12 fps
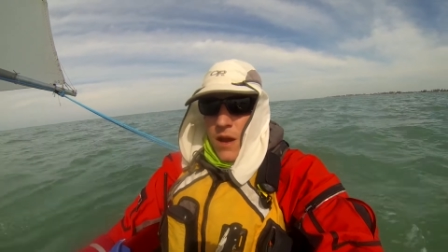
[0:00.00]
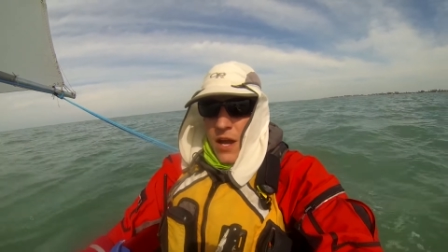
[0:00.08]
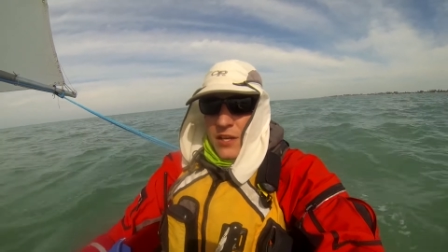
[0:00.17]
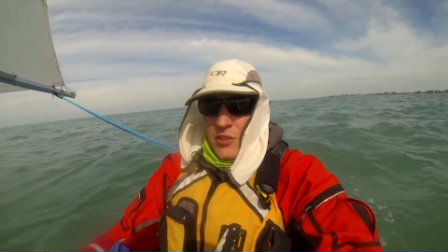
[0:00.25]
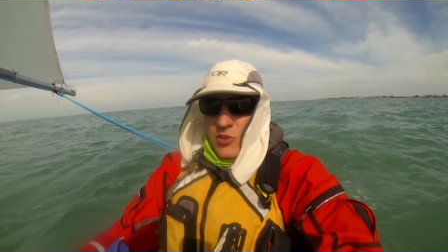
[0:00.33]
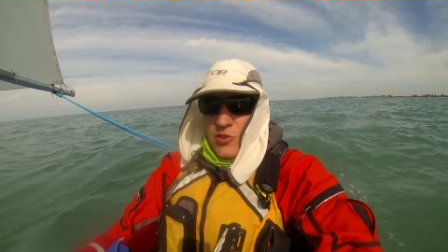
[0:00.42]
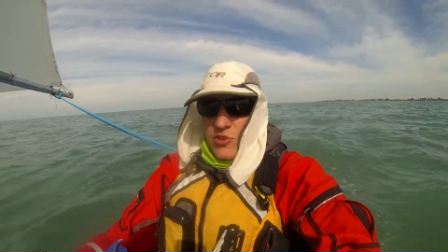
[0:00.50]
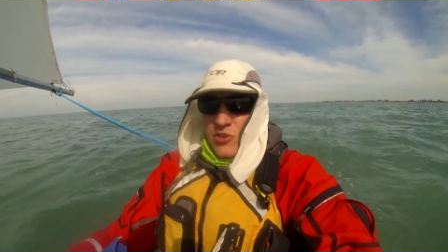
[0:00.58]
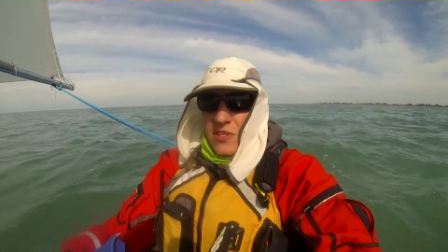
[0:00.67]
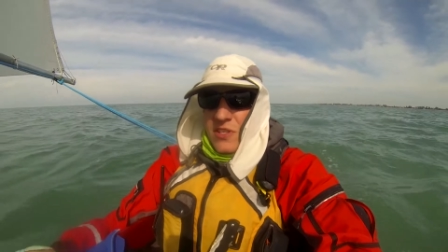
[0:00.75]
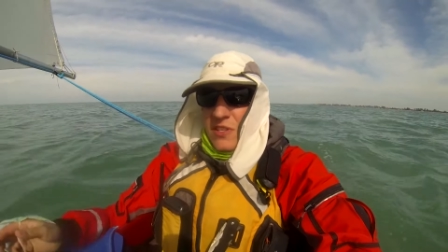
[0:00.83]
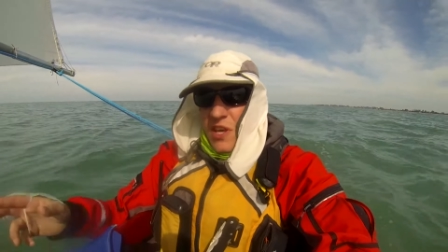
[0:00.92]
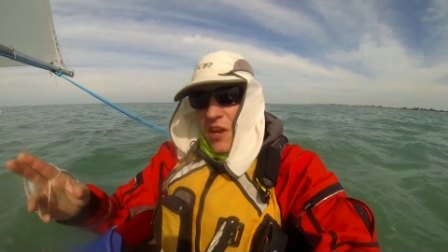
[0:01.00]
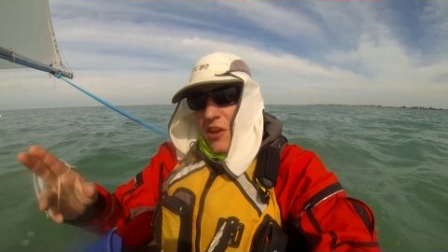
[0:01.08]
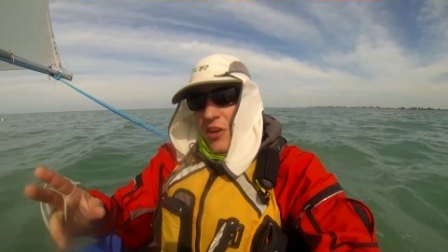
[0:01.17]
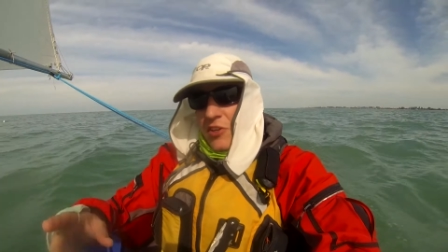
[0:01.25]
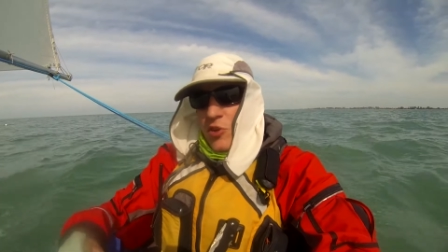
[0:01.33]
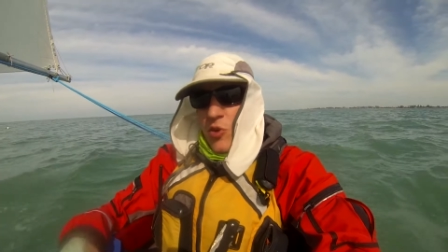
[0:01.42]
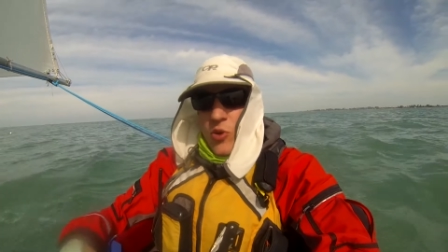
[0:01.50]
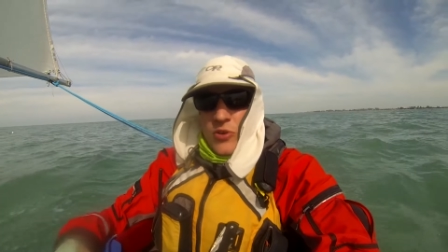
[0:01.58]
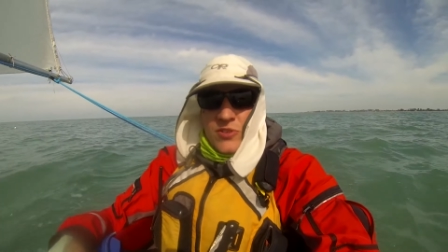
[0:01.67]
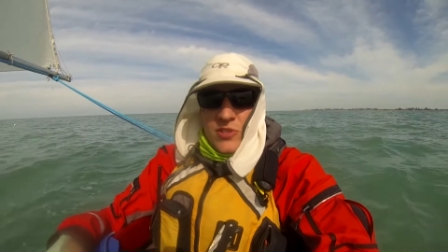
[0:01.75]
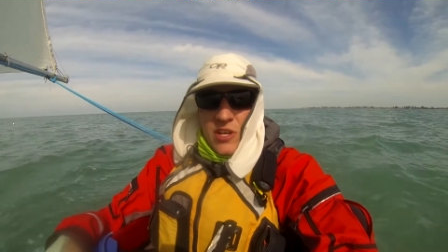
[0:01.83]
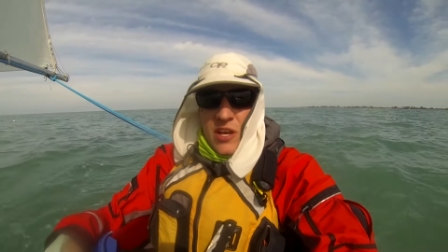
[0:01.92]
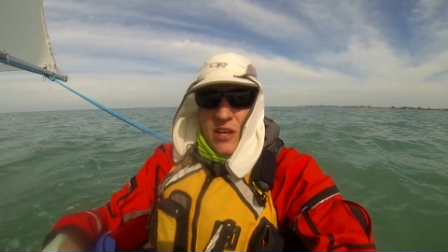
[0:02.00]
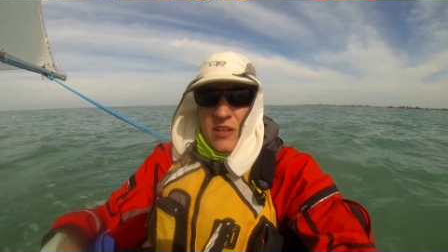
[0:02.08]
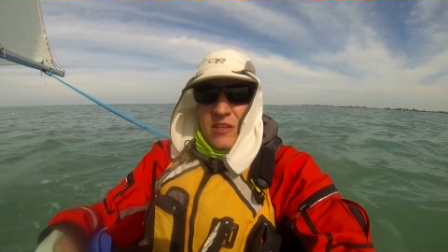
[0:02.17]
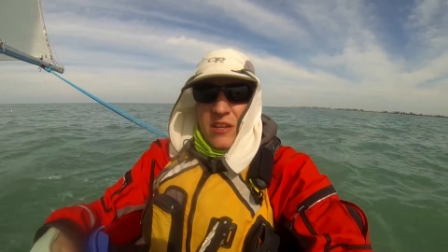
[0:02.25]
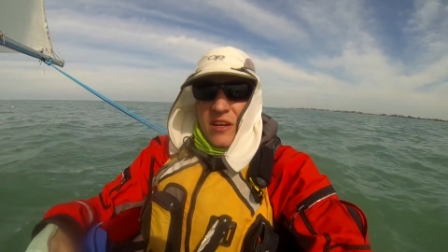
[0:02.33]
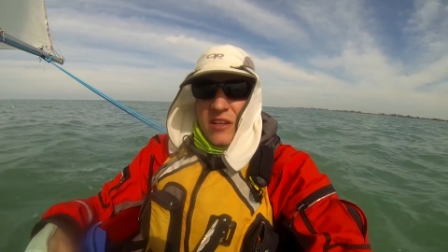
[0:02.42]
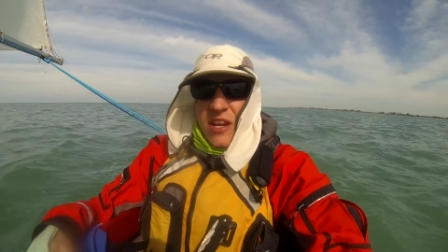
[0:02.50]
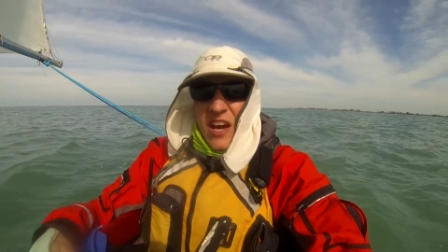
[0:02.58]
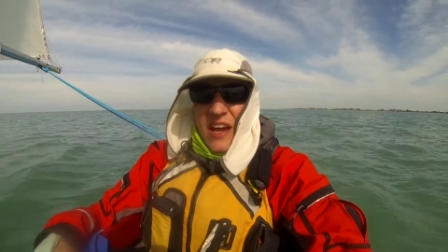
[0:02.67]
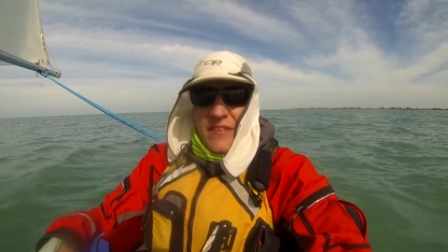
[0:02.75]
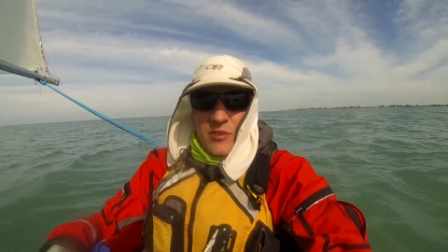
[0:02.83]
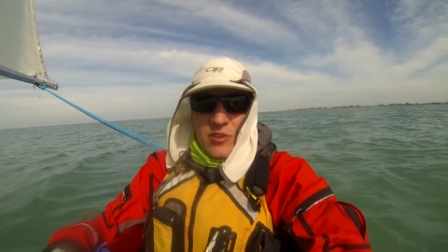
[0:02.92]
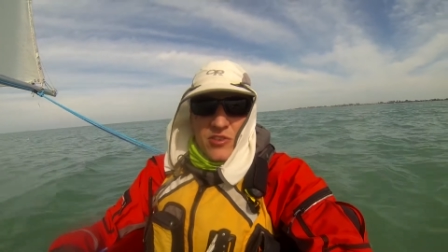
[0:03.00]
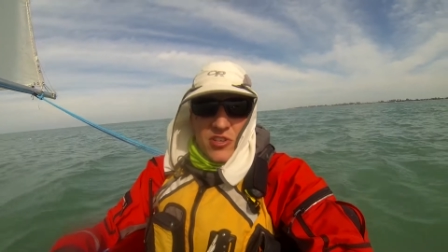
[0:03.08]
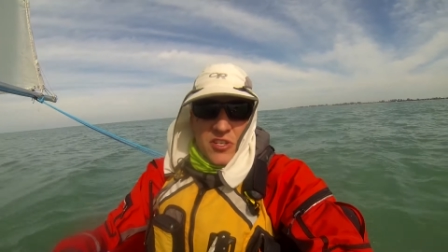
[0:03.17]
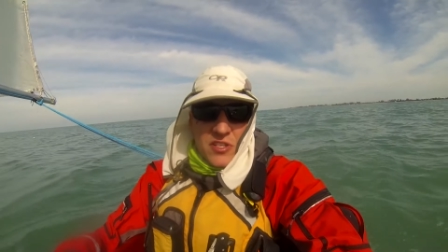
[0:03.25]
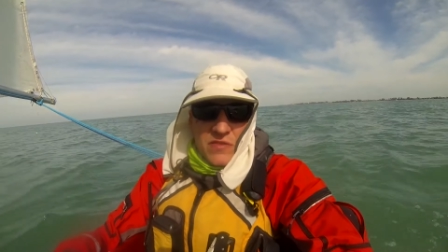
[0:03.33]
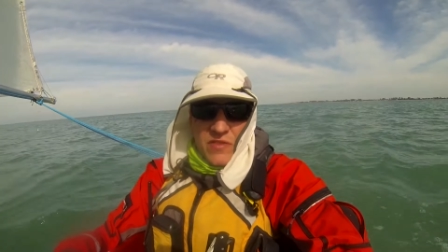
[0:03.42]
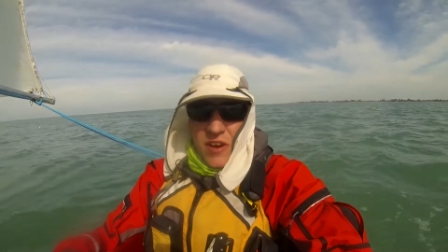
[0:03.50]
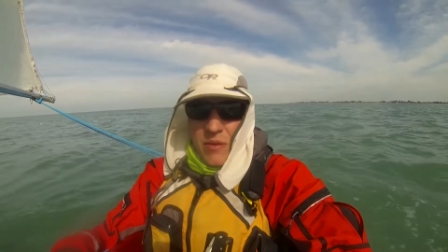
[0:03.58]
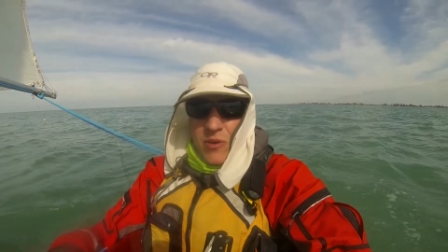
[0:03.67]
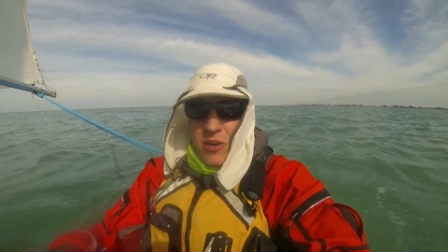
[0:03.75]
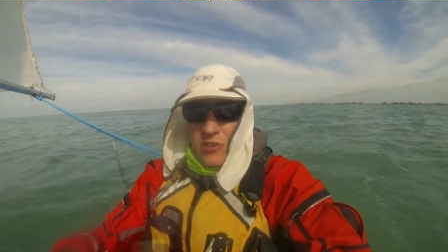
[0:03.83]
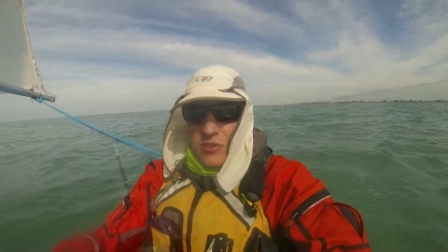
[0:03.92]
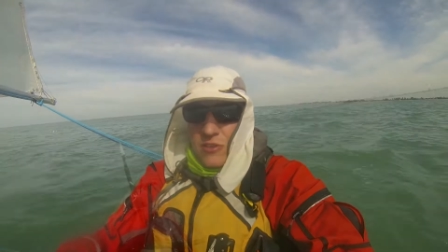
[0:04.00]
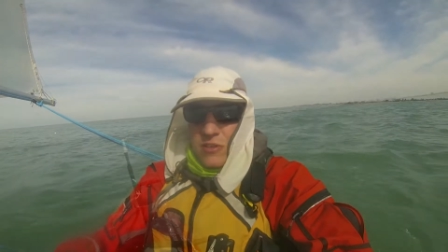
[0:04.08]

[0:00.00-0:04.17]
I can usually set it on course and not have to adjust it very much.